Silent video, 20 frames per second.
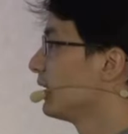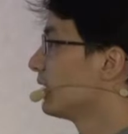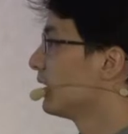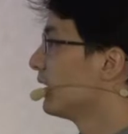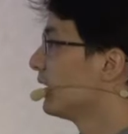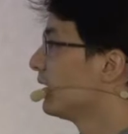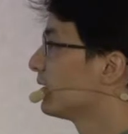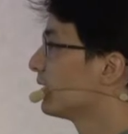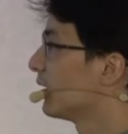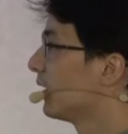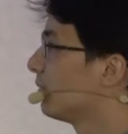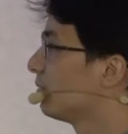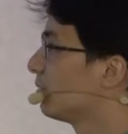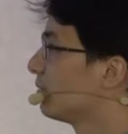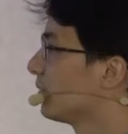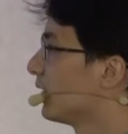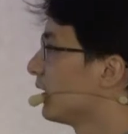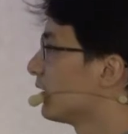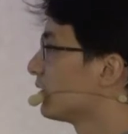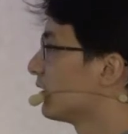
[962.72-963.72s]
see
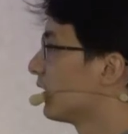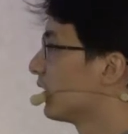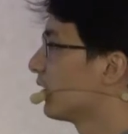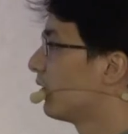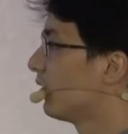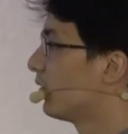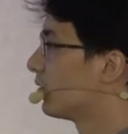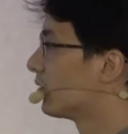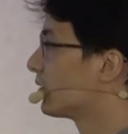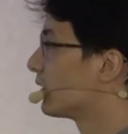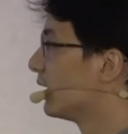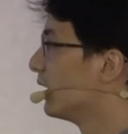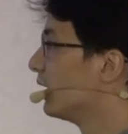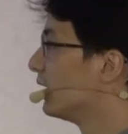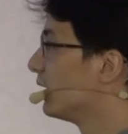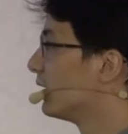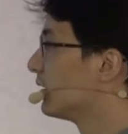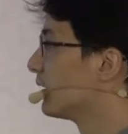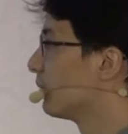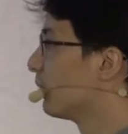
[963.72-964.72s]
some circles
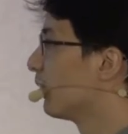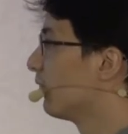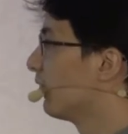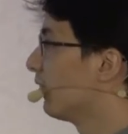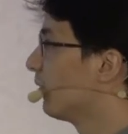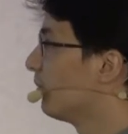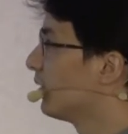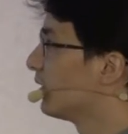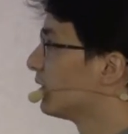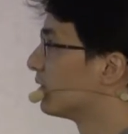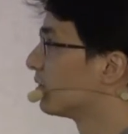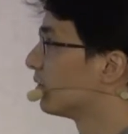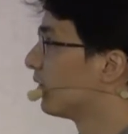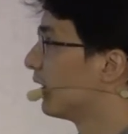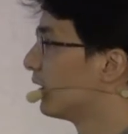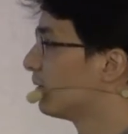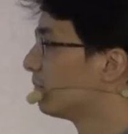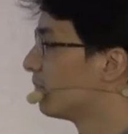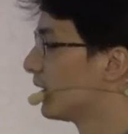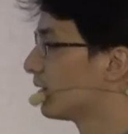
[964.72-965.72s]
in the performance,
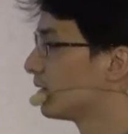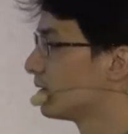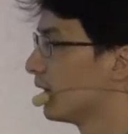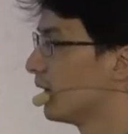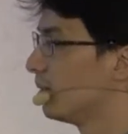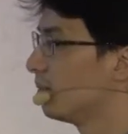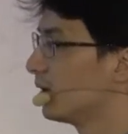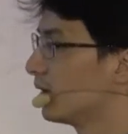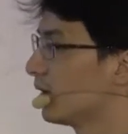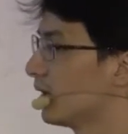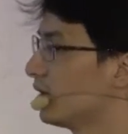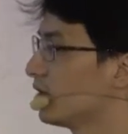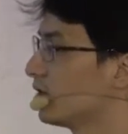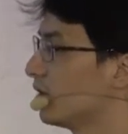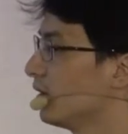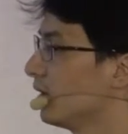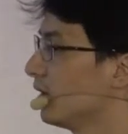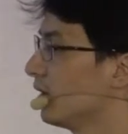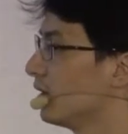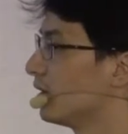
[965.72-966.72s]
right? But the
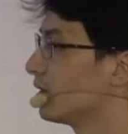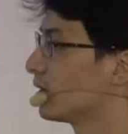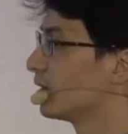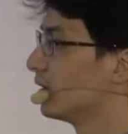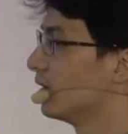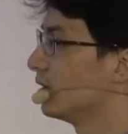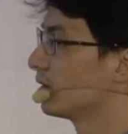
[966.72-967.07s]
application is